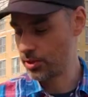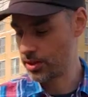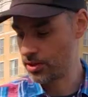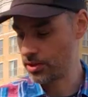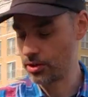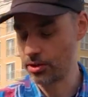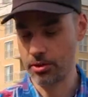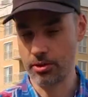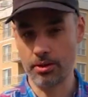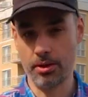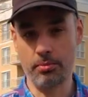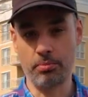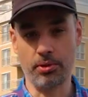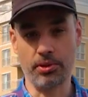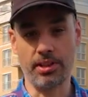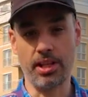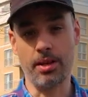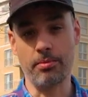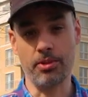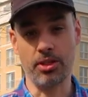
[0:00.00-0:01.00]
when you
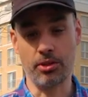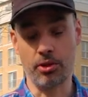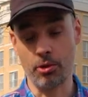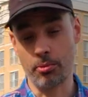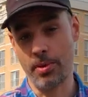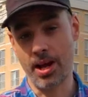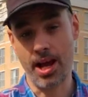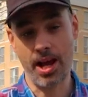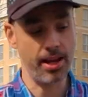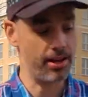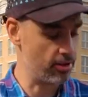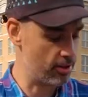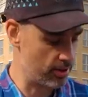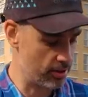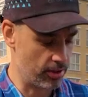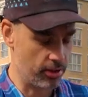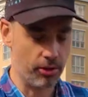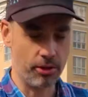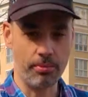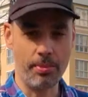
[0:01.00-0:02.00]
put them in your bag or
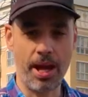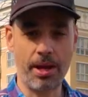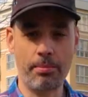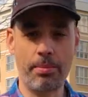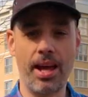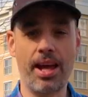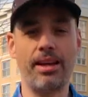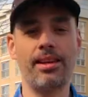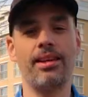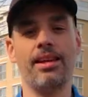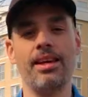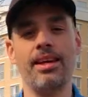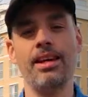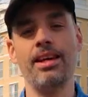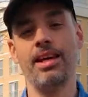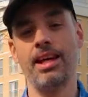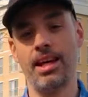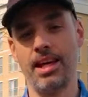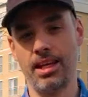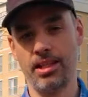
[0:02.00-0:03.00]
in your backpack,
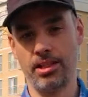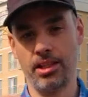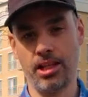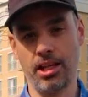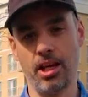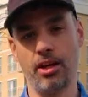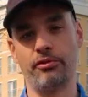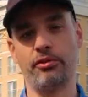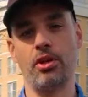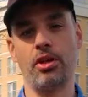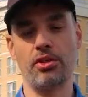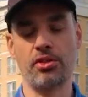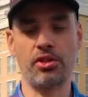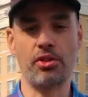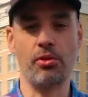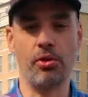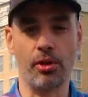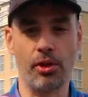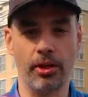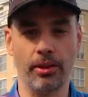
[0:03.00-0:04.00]
and the overall
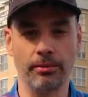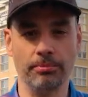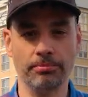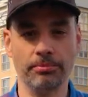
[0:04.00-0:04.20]
score.